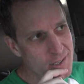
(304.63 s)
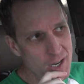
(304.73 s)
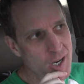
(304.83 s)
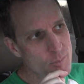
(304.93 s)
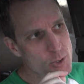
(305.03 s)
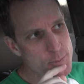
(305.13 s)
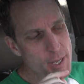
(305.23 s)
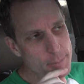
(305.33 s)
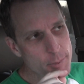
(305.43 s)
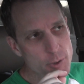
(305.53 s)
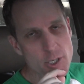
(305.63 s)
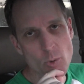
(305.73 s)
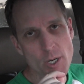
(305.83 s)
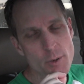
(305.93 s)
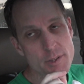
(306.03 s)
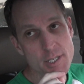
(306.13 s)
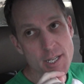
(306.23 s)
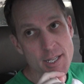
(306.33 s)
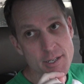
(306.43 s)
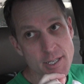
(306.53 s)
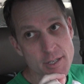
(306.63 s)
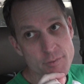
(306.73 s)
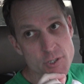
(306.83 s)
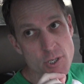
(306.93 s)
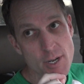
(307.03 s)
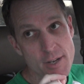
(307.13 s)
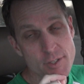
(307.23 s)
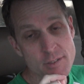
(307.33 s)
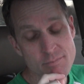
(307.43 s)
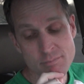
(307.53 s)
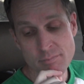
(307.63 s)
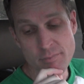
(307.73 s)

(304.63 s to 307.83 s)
No, most bad people get away with it. And again, if there's no heaven,